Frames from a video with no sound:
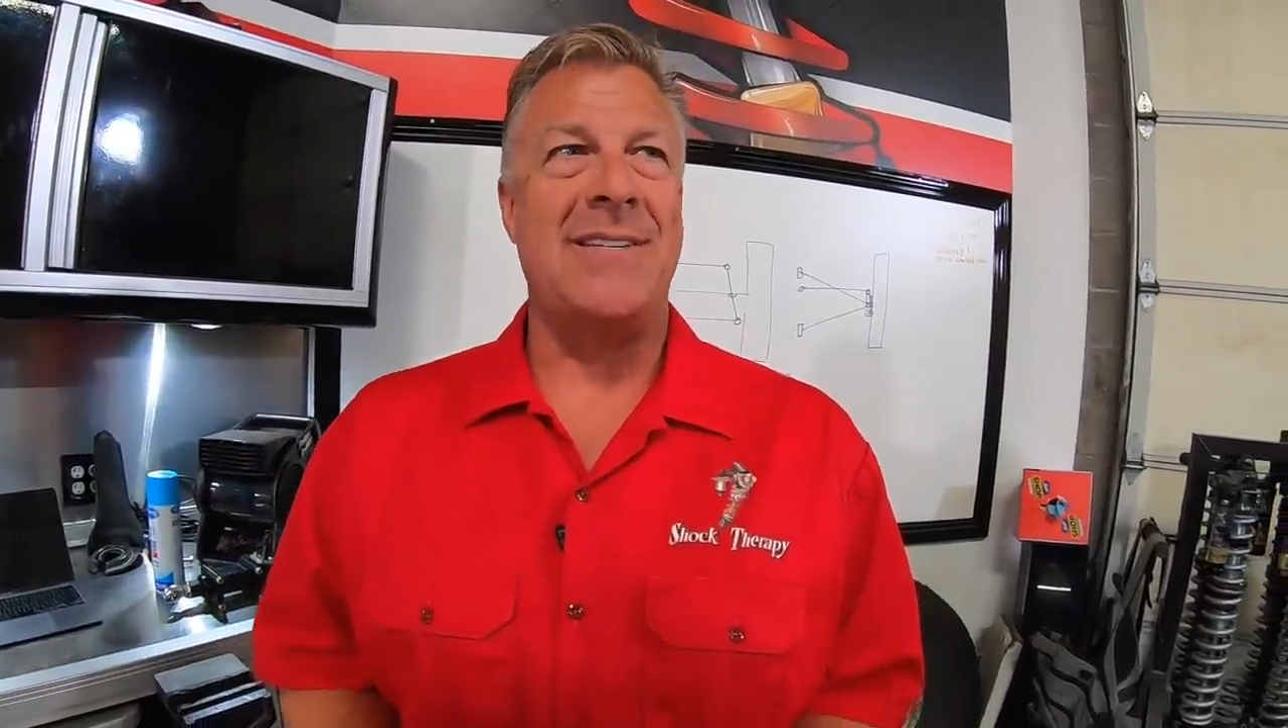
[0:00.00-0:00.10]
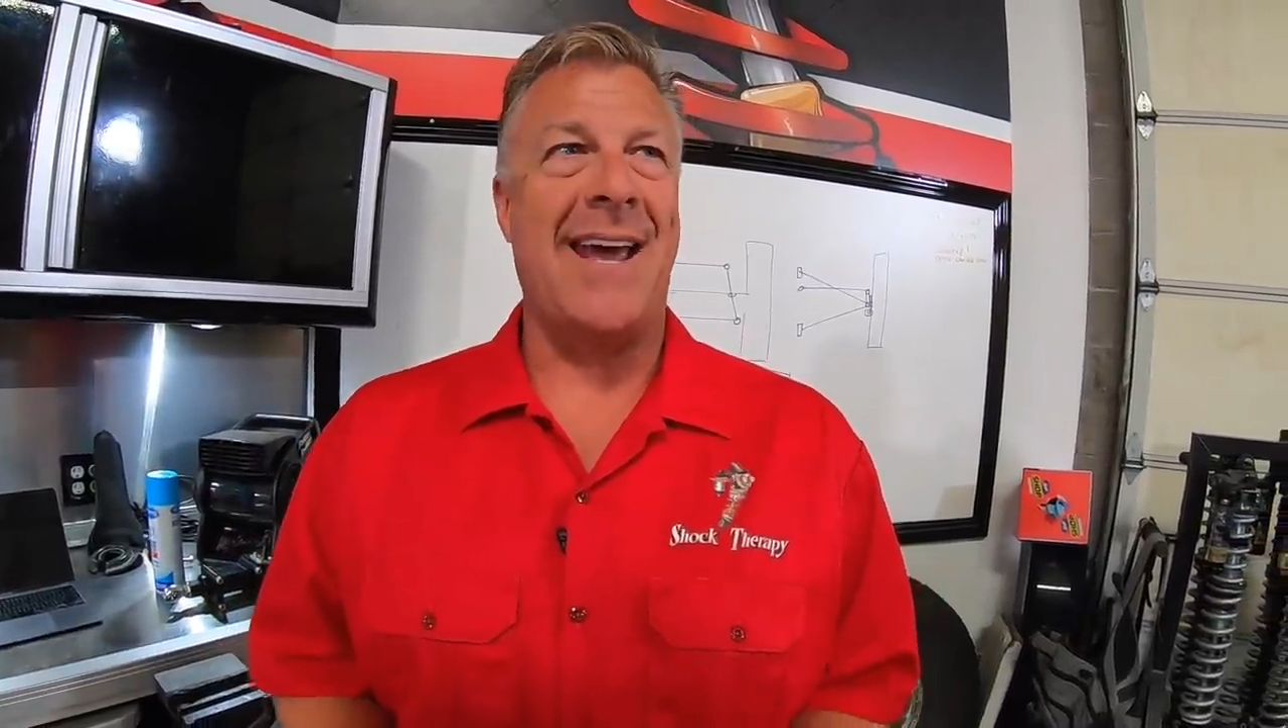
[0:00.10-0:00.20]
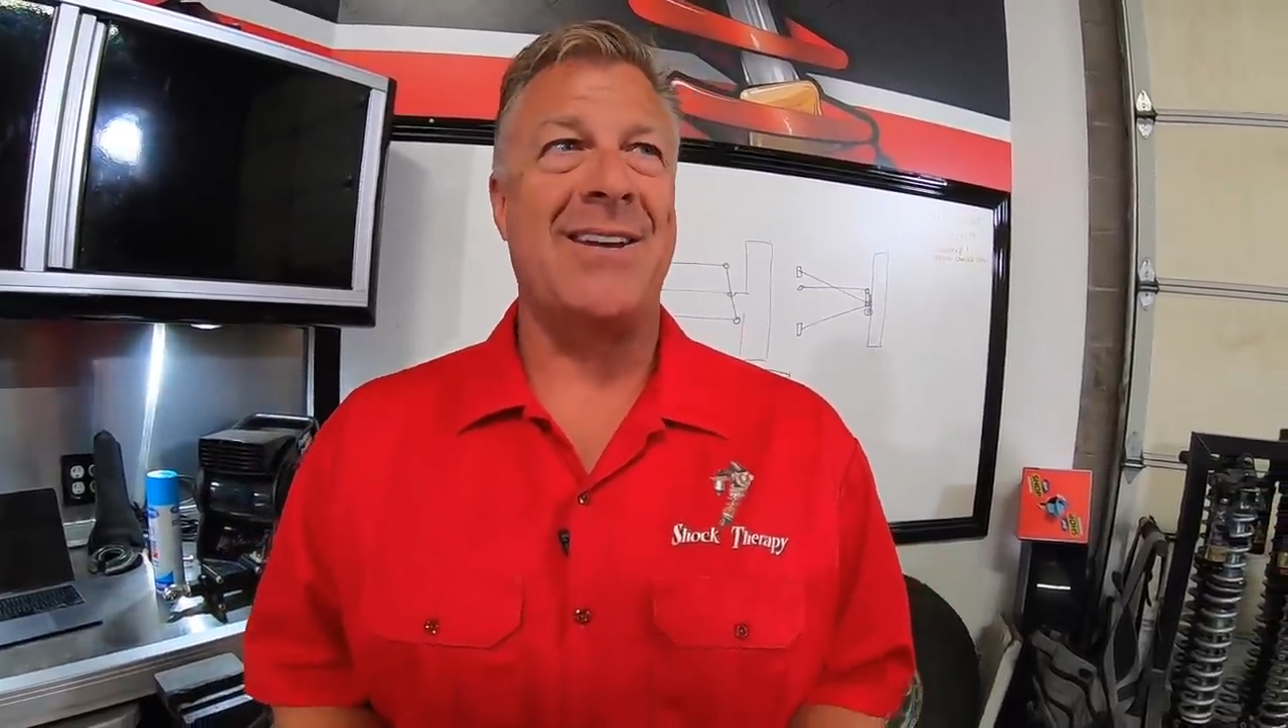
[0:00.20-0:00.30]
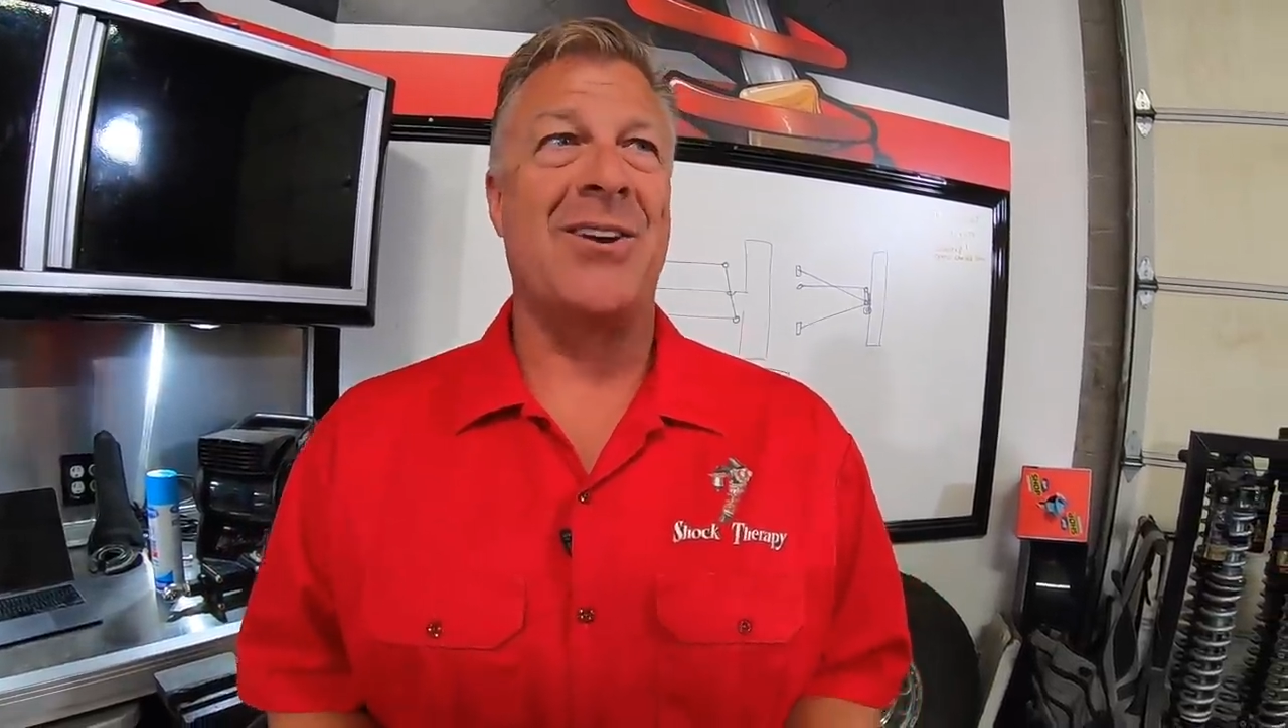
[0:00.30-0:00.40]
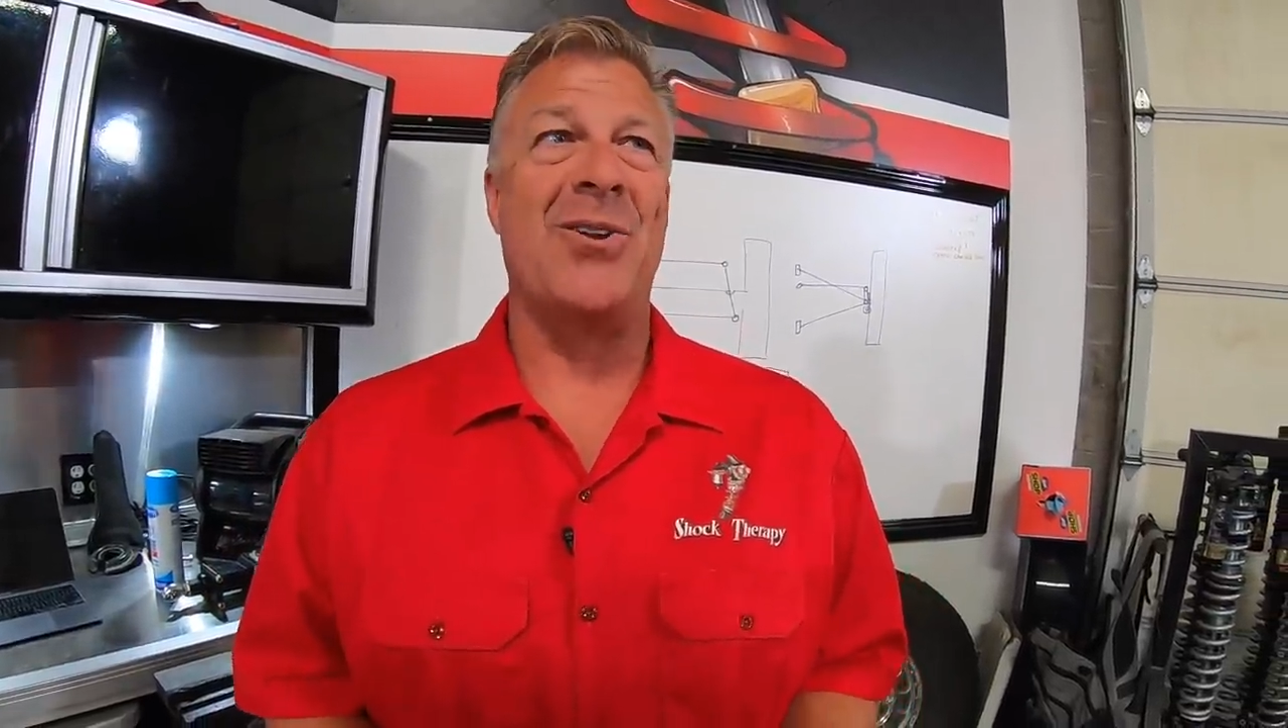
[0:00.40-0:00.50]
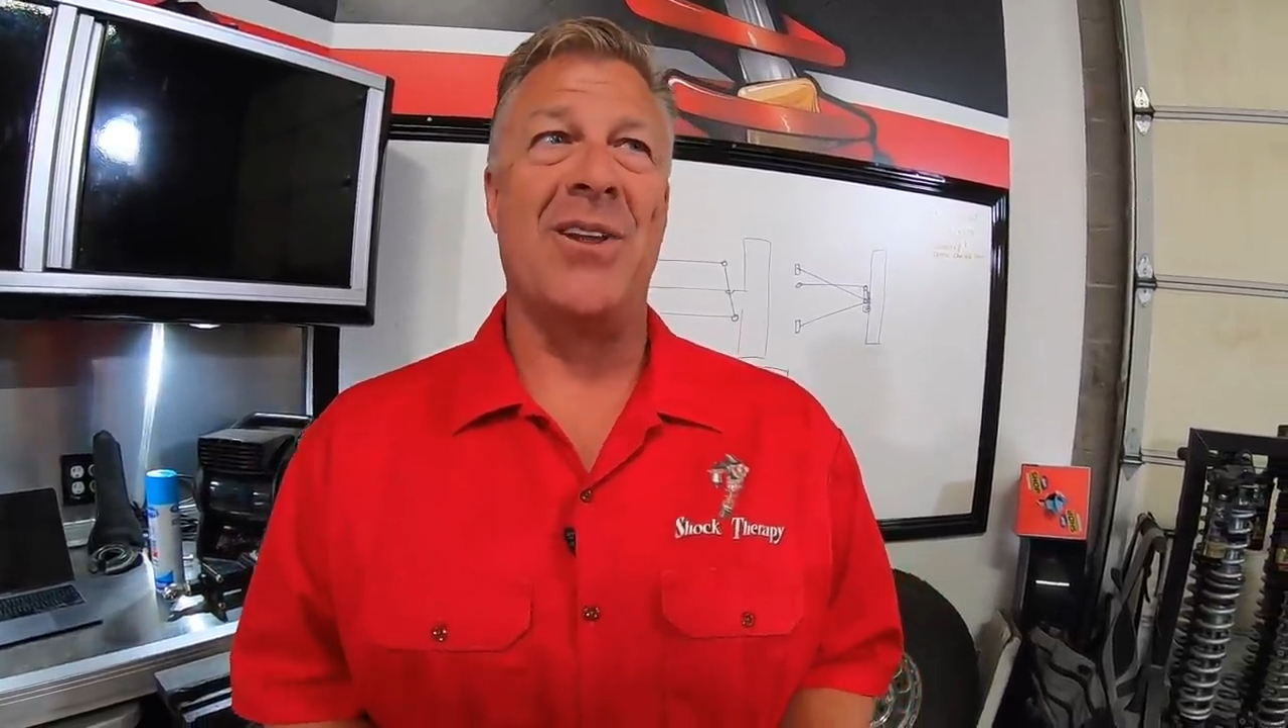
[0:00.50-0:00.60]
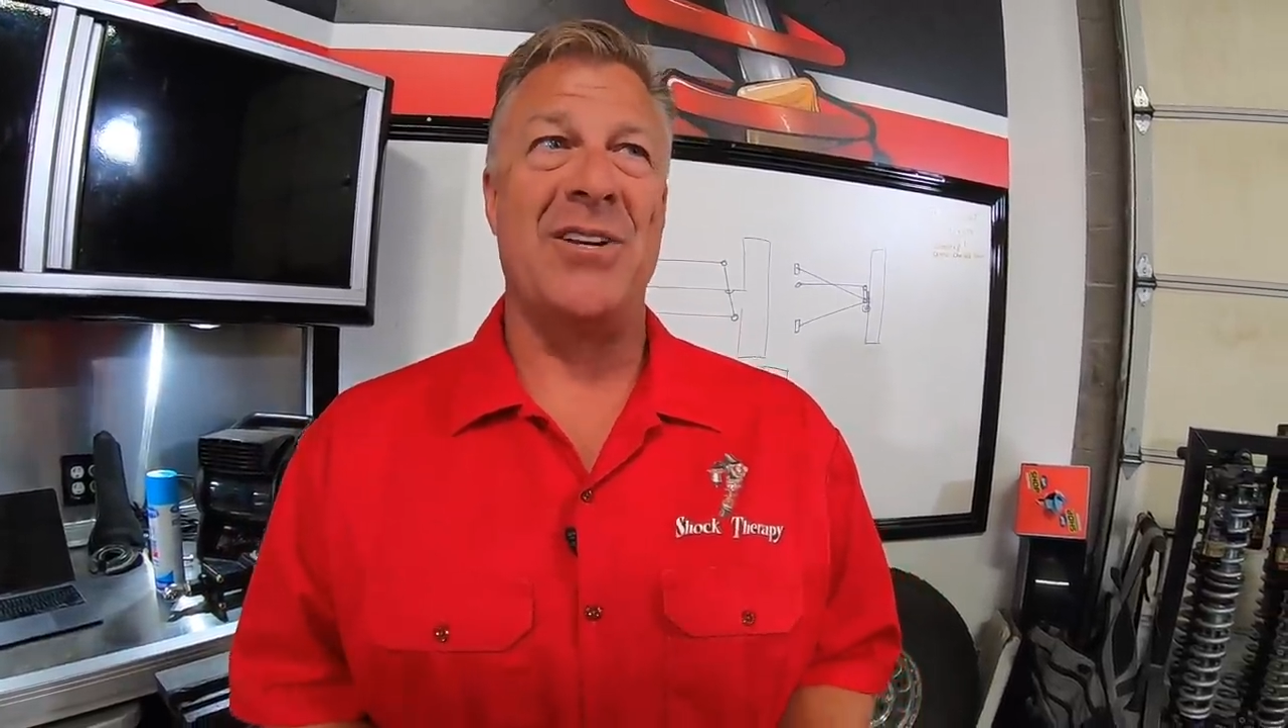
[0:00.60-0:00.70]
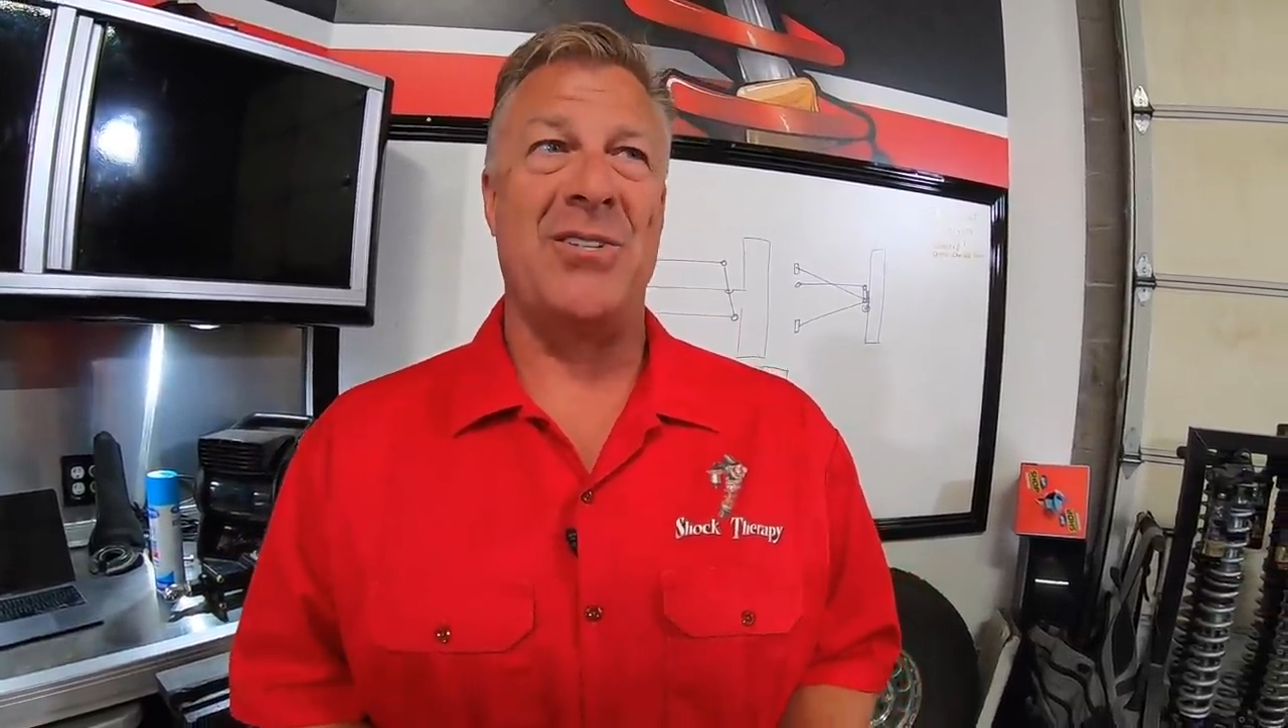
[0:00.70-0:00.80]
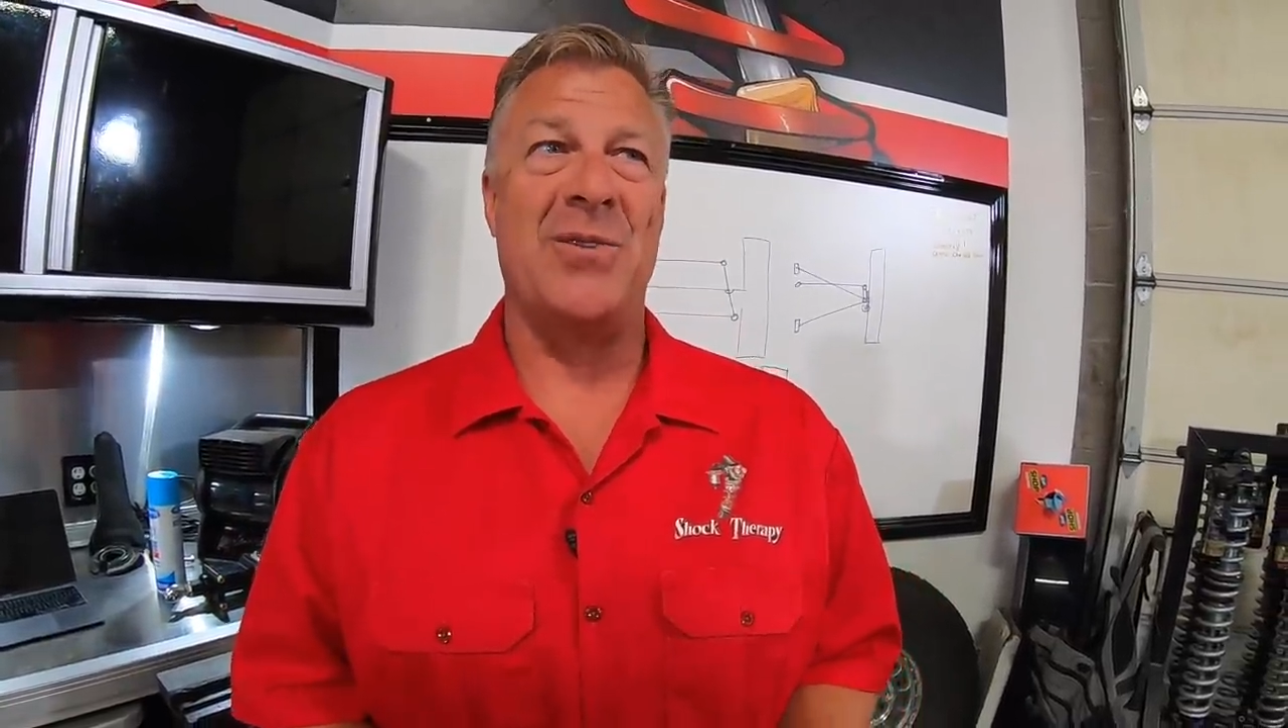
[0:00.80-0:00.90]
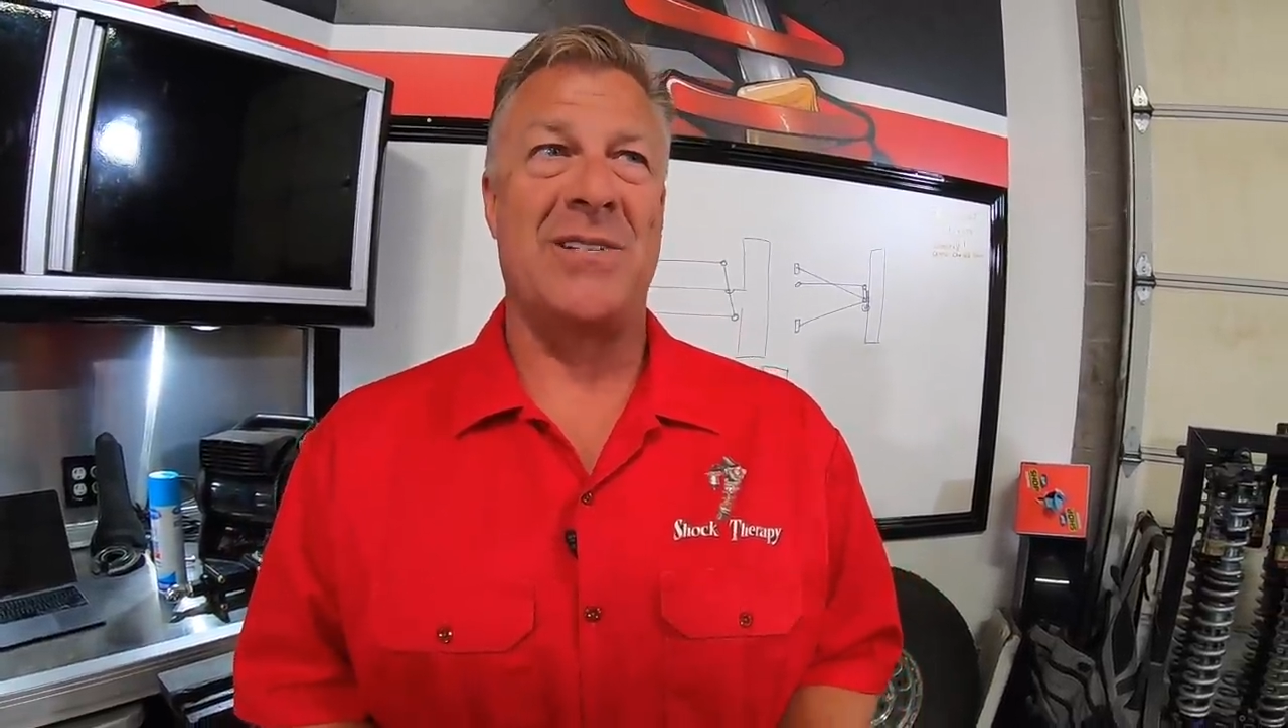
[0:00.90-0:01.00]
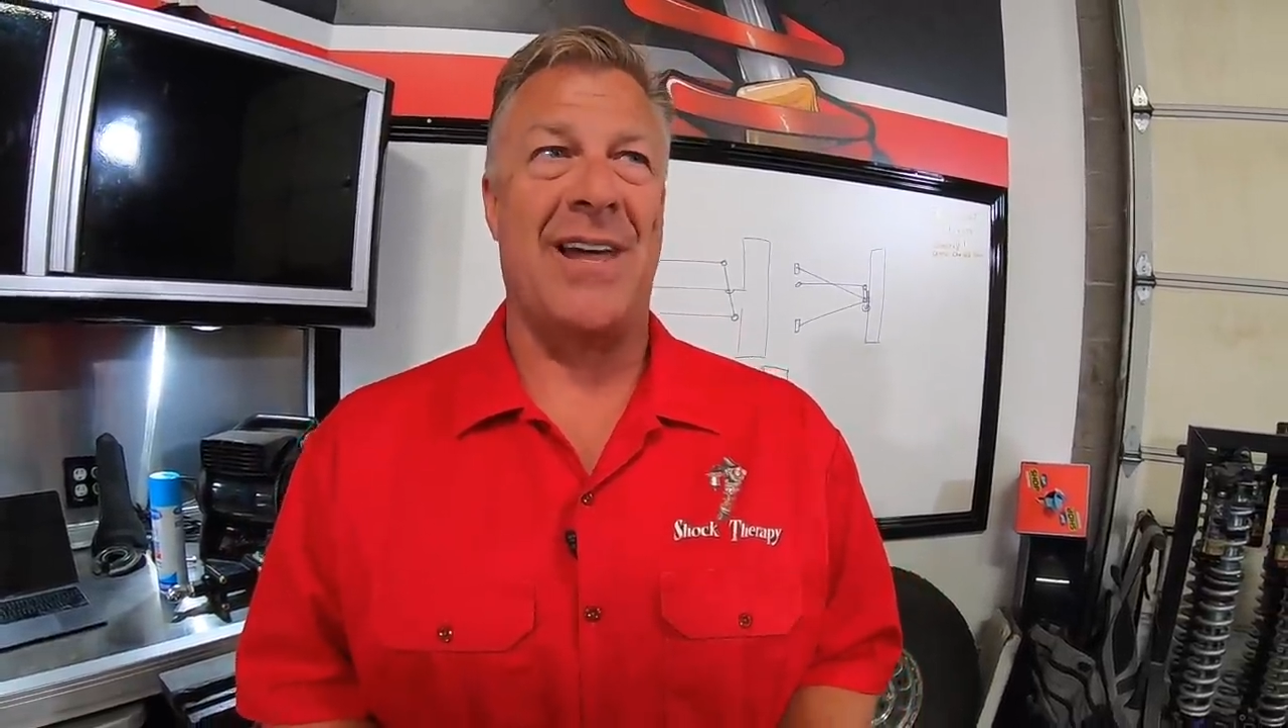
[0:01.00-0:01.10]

technical issues